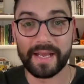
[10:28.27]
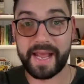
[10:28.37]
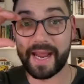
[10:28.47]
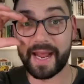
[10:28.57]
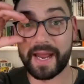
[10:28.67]

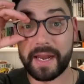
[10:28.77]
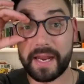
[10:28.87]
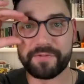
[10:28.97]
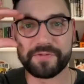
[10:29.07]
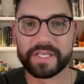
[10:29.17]
And
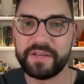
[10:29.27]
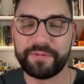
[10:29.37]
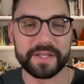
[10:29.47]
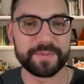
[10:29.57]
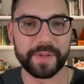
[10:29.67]
if the
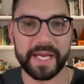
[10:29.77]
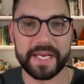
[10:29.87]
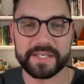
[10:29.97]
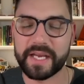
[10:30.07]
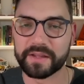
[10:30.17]
defense
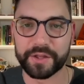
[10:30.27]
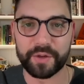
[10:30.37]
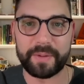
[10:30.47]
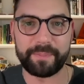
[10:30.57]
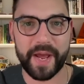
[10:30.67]
plays a little
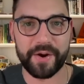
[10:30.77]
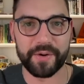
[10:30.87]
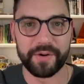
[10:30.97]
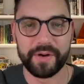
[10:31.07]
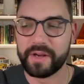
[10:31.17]
bit
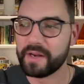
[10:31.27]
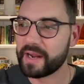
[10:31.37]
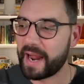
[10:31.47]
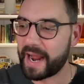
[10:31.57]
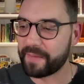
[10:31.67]
better
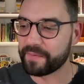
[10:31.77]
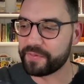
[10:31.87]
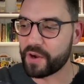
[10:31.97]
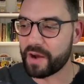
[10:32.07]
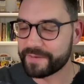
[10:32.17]
and
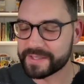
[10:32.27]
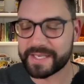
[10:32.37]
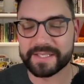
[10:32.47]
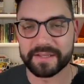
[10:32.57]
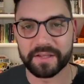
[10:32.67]
the offense
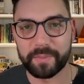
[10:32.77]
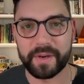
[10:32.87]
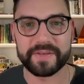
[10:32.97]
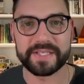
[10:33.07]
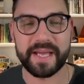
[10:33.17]
takes a little bit
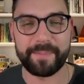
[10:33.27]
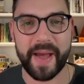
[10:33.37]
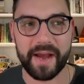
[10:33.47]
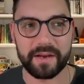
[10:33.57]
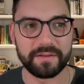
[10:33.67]
of a step
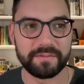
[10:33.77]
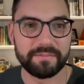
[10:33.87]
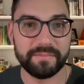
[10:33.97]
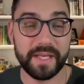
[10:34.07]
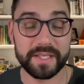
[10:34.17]
back,
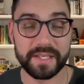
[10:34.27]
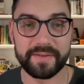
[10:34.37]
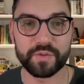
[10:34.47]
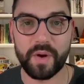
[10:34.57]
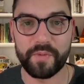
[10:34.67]
that's
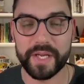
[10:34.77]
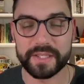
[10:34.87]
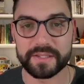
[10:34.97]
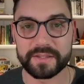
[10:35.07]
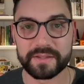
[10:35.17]
11, 12
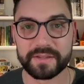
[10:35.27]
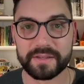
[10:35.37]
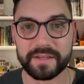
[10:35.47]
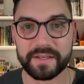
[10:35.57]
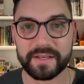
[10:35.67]
wins.
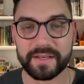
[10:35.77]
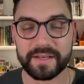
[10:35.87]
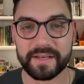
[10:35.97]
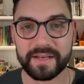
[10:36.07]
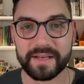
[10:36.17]

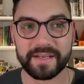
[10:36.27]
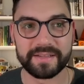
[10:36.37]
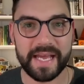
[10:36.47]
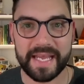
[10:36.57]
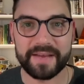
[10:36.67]

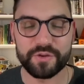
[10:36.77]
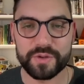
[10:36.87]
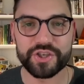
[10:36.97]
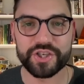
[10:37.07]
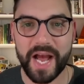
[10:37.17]
That gives you a
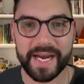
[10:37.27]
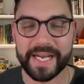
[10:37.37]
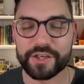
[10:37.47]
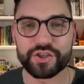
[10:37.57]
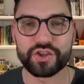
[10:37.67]
shot
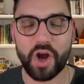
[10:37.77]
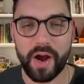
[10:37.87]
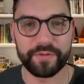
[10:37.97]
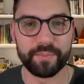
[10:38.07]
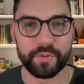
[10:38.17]
in a
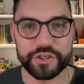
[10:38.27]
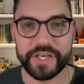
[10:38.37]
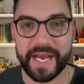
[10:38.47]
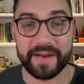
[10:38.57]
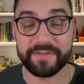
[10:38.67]
soft,
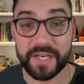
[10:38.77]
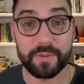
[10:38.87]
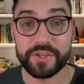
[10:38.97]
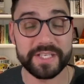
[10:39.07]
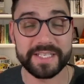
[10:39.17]
mushy NFC,
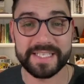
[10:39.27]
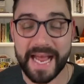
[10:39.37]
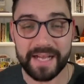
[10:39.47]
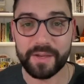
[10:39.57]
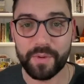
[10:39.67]
which is
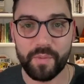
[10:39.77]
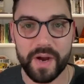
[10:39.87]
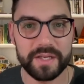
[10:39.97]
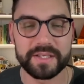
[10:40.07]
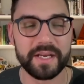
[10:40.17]
exactly what it
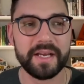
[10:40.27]
was.